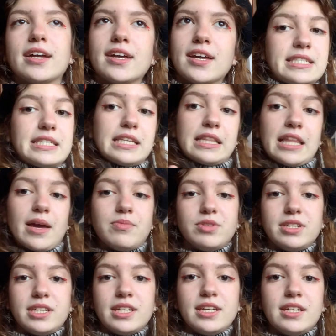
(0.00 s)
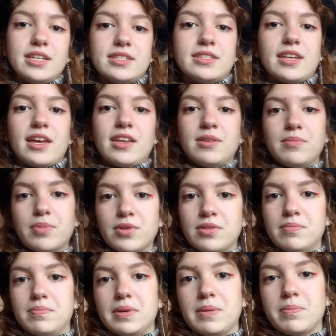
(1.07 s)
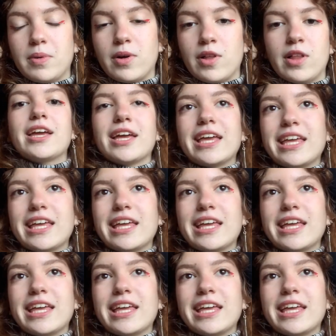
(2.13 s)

celebrities and important people